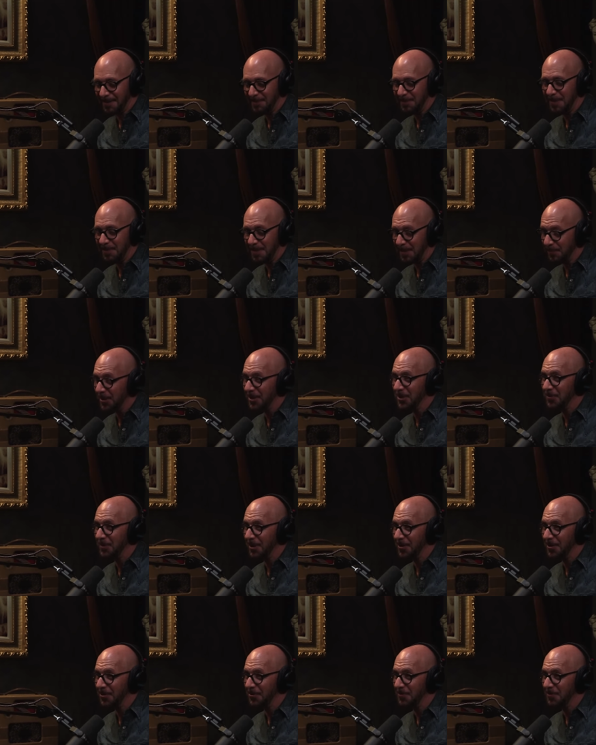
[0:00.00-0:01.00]
and people can do it
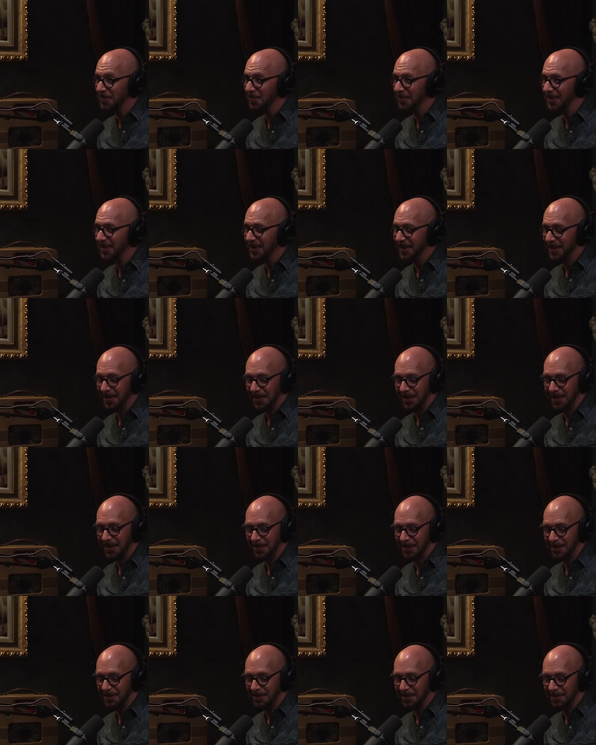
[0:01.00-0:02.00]
at home
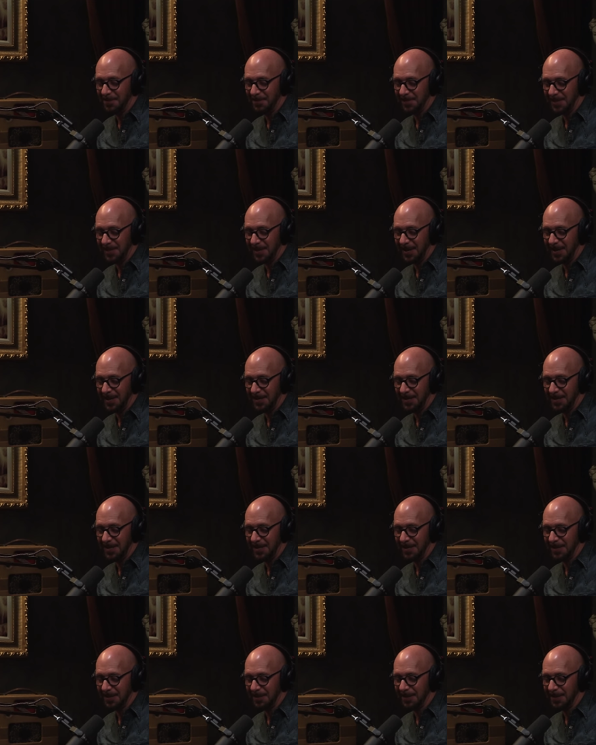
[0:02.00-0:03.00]
um, and
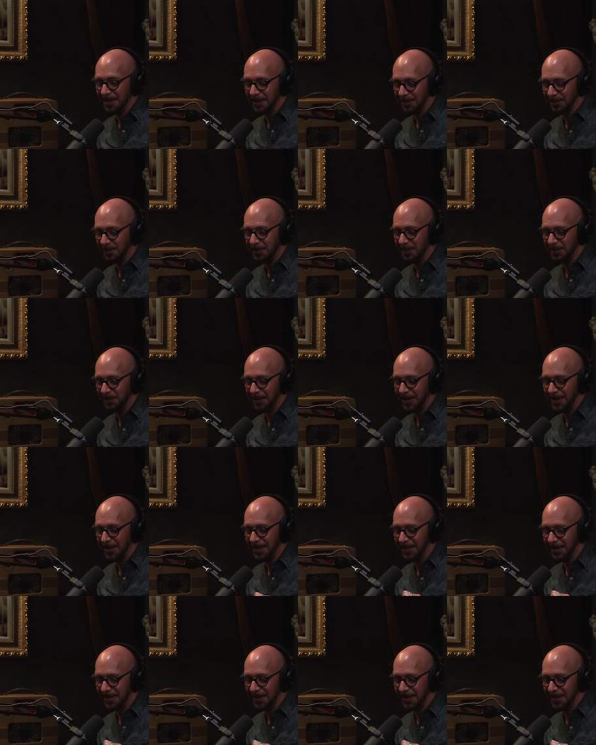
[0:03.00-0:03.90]
uh, it comes from a friend.